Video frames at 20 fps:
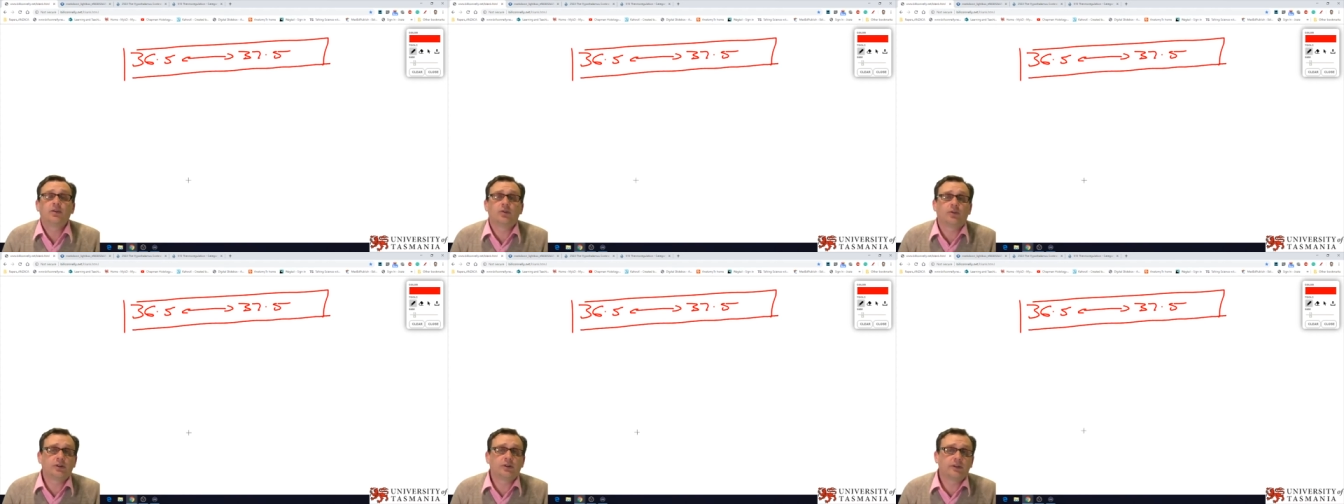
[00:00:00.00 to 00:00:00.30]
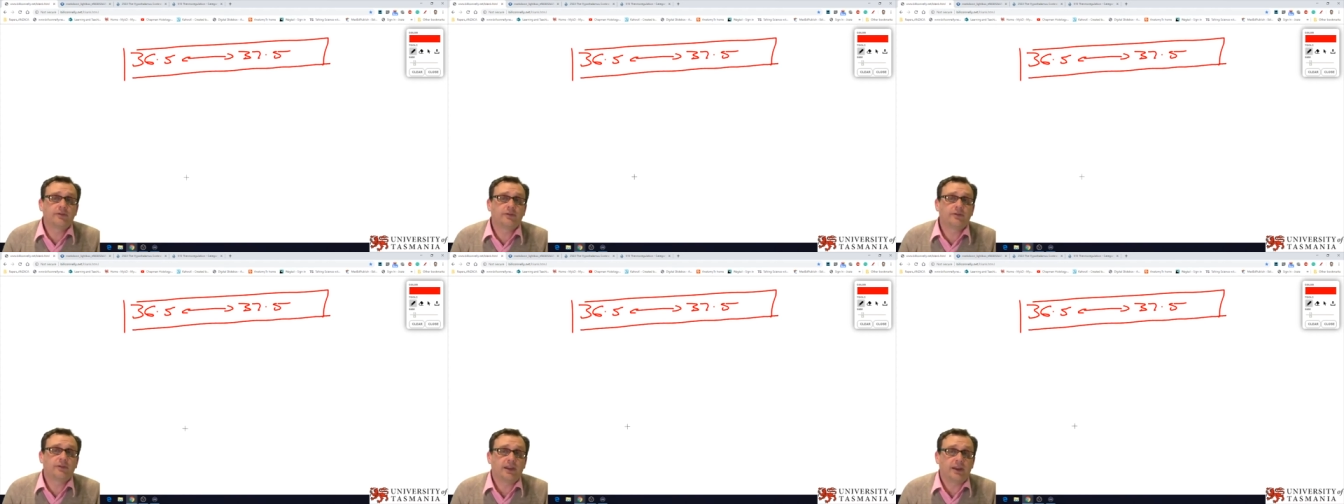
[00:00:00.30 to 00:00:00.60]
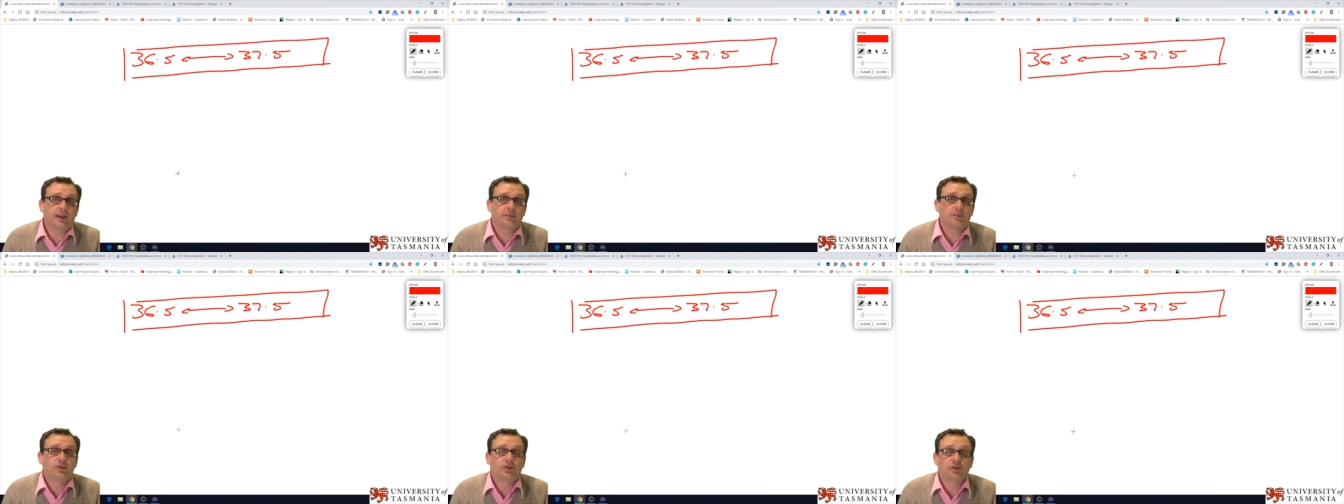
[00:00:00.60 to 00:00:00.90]
then in
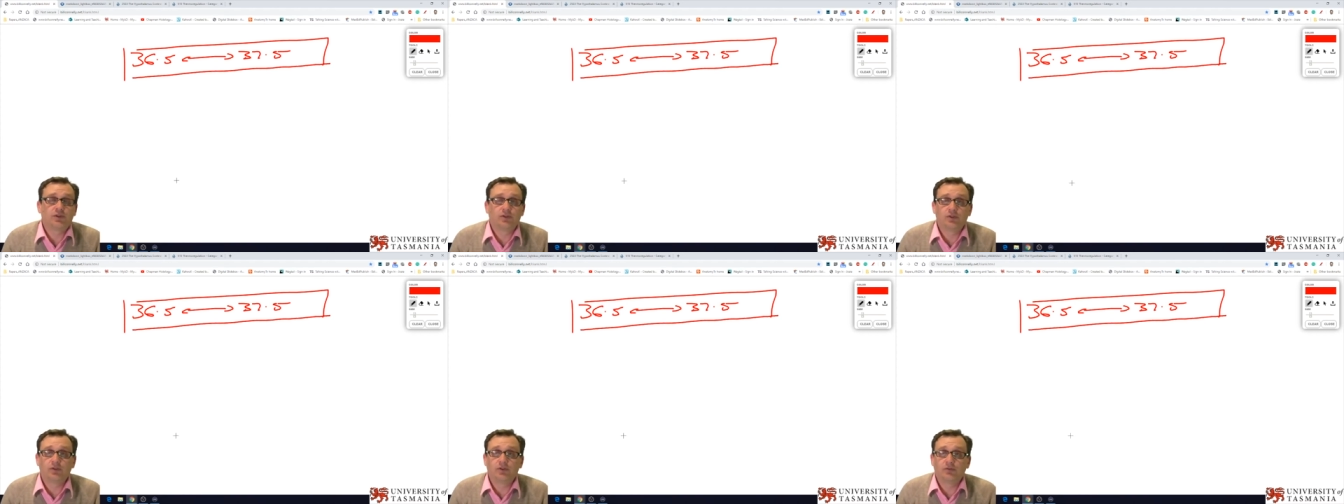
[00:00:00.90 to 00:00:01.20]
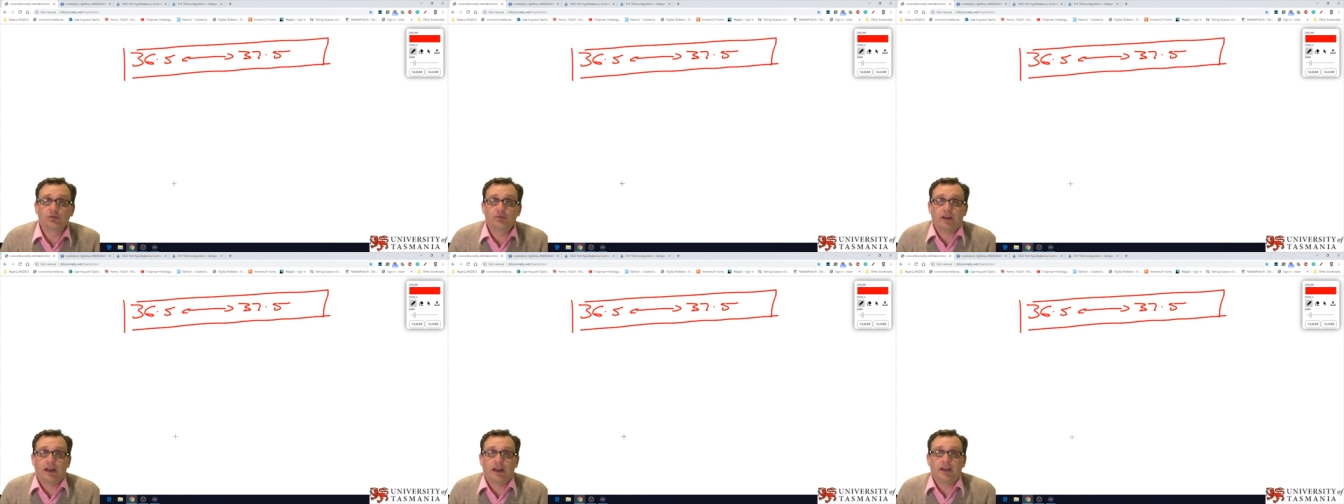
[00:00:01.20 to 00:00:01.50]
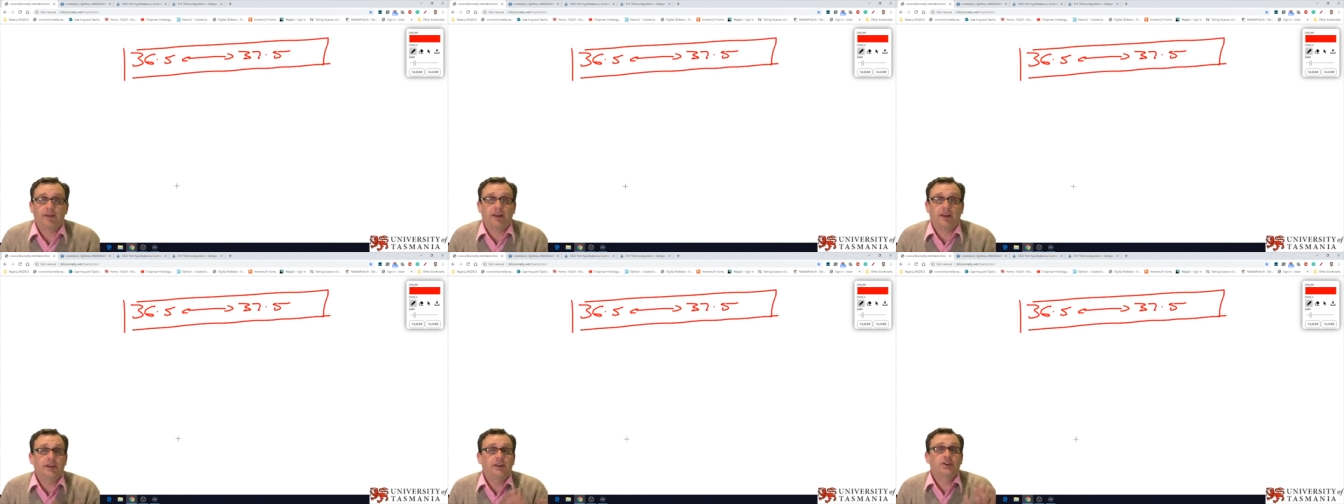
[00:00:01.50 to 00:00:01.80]
order for them
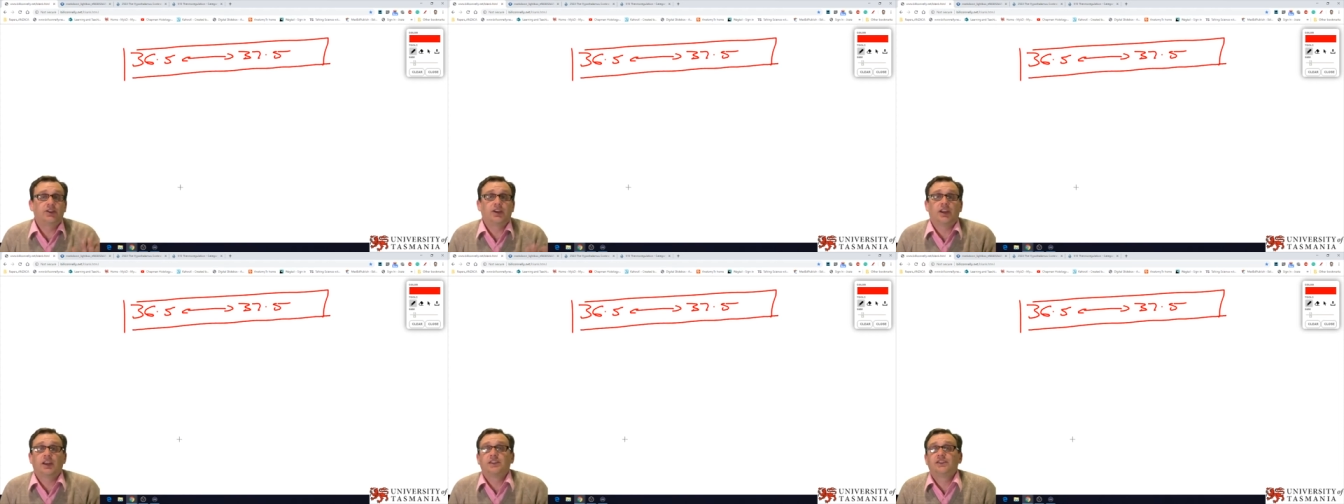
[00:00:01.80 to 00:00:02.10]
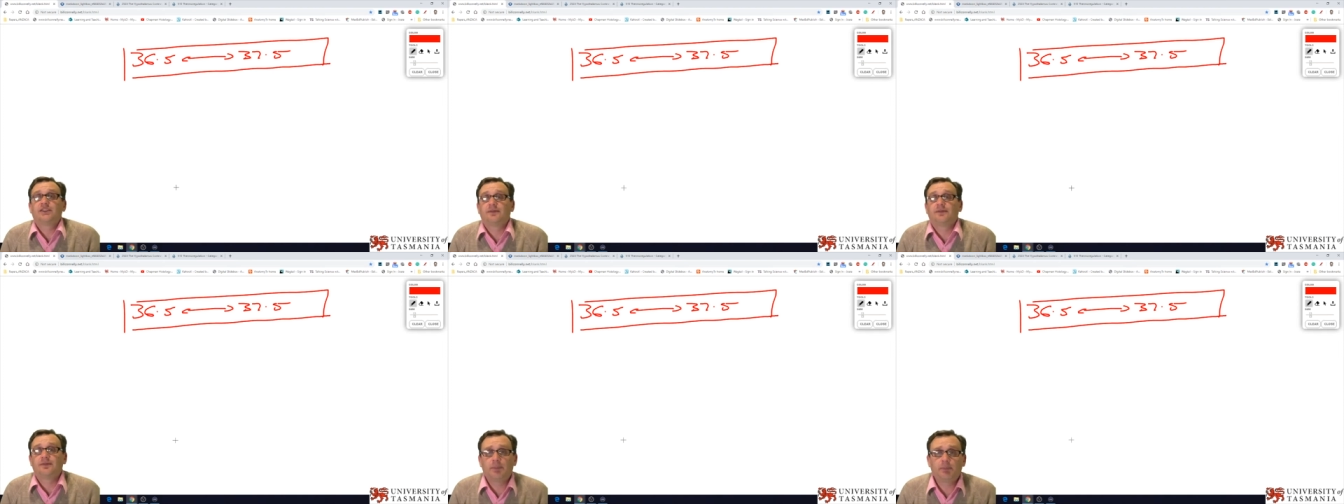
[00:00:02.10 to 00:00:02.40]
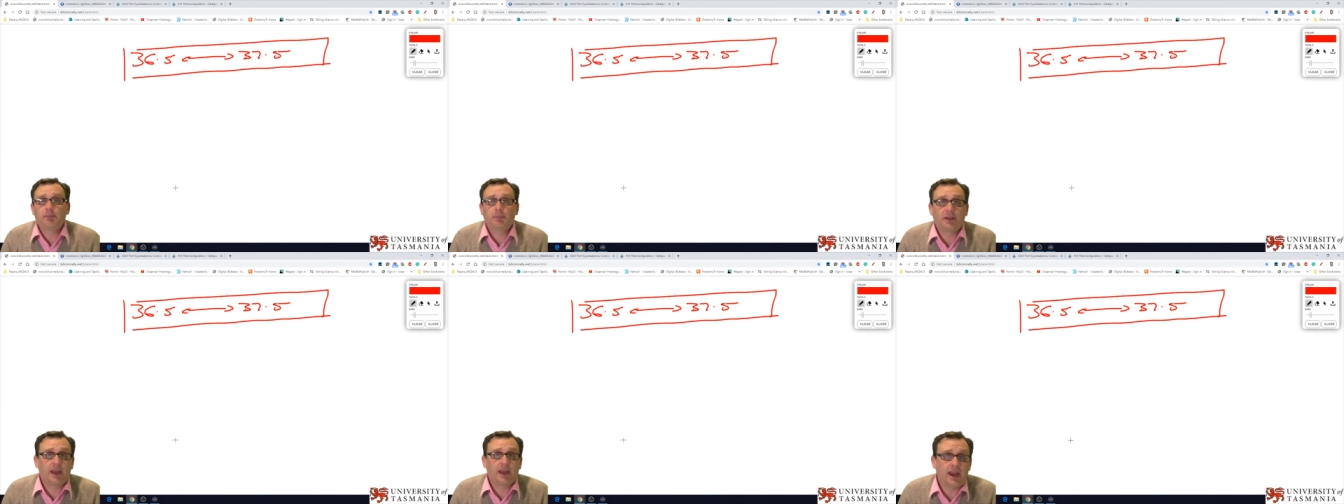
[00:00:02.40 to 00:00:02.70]
to have any
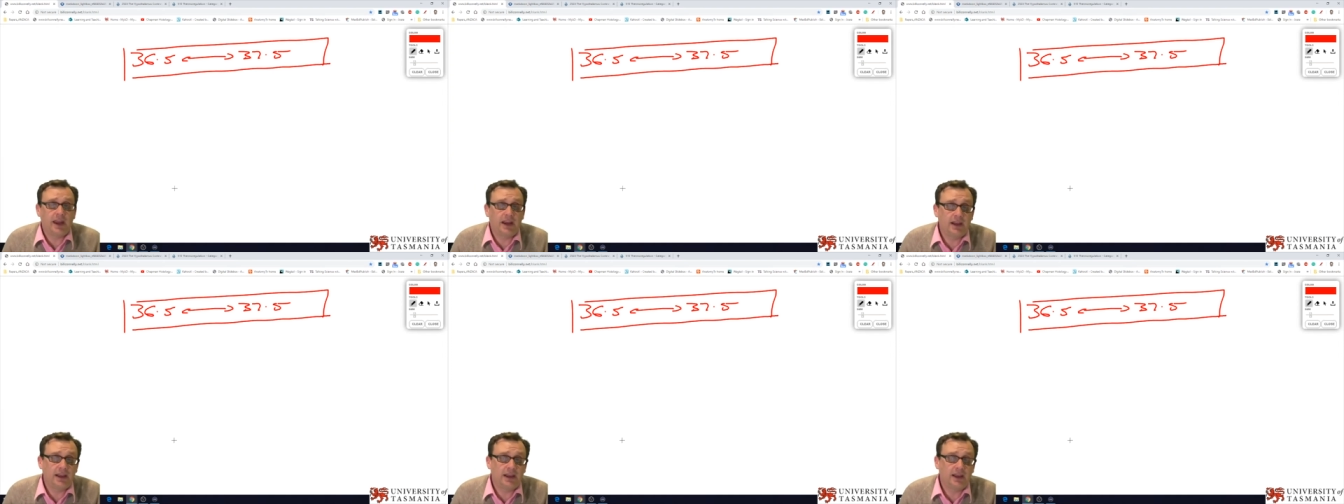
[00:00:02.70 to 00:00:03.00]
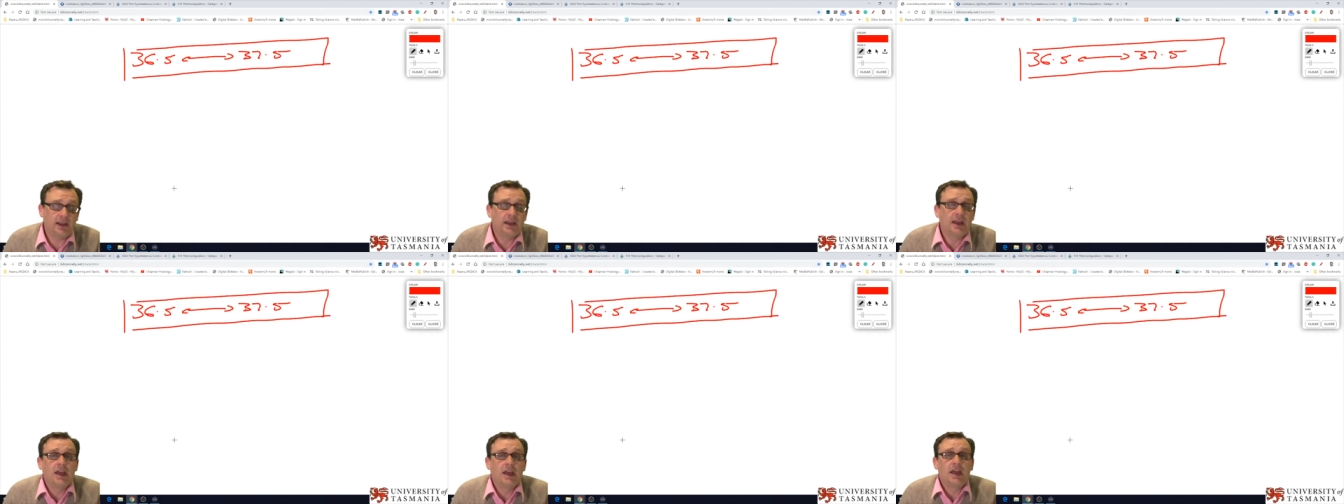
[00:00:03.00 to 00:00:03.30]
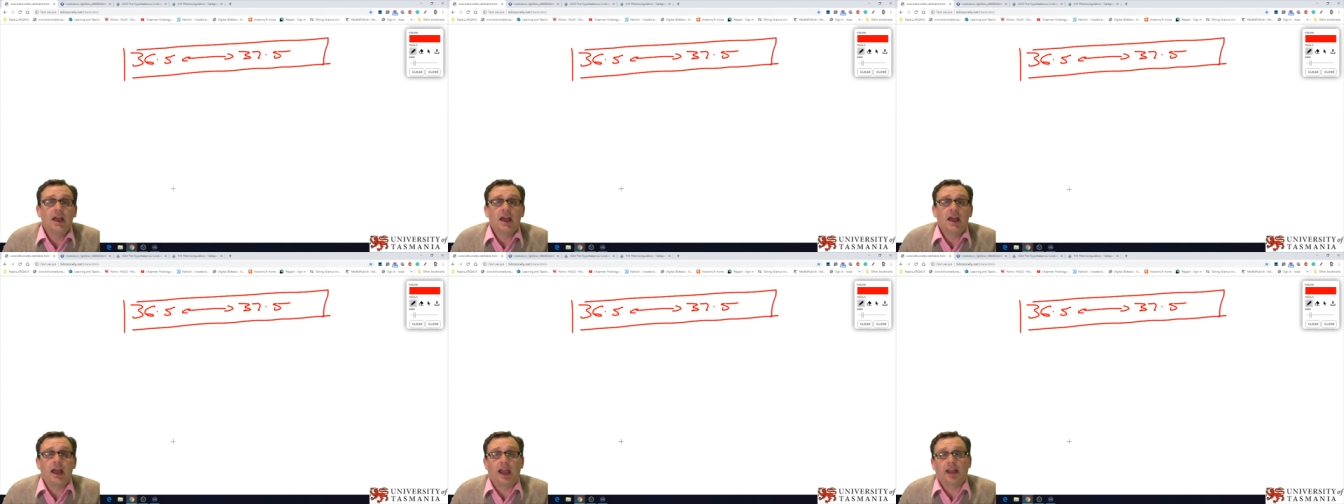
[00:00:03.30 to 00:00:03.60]
chance of
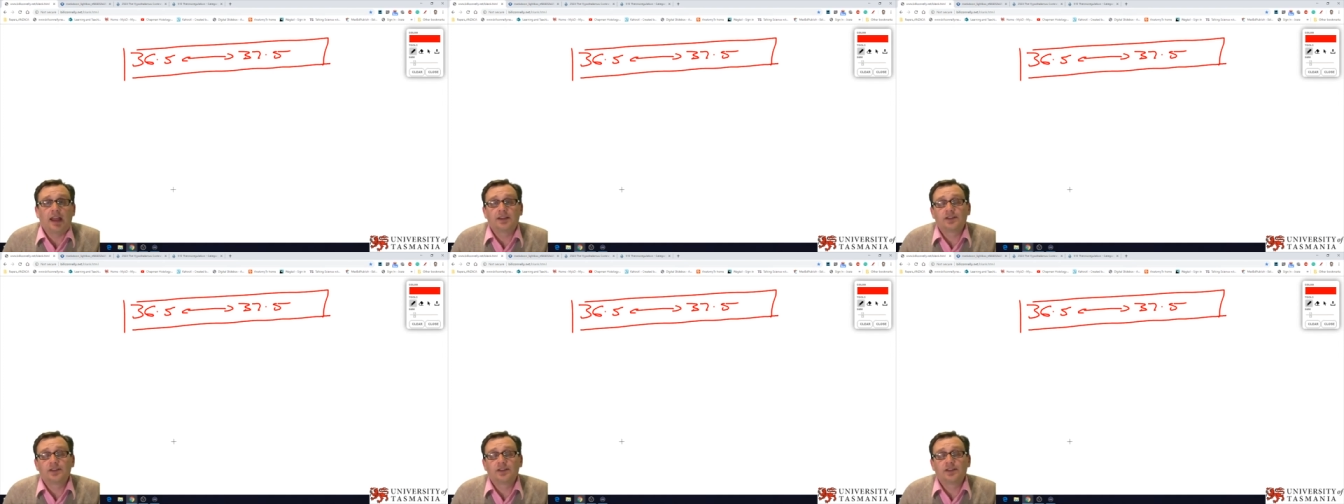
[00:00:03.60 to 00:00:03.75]
replicating